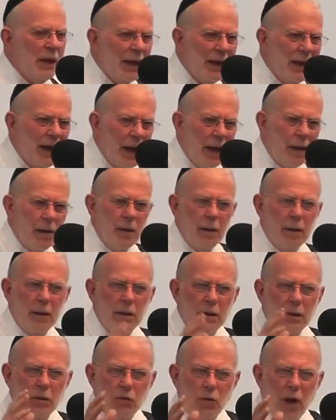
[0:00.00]
Again,
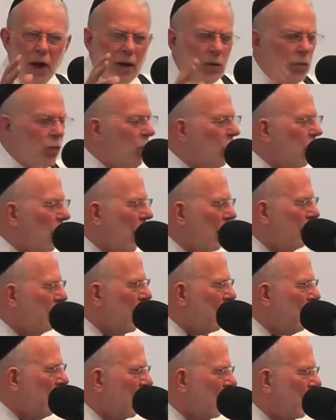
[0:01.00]
right, wrong, I'm
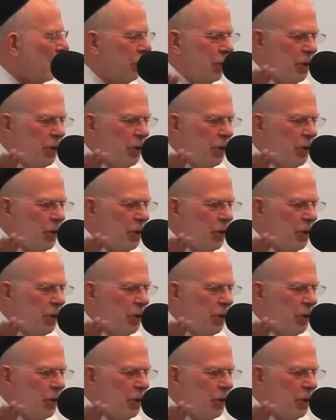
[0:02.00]
not making a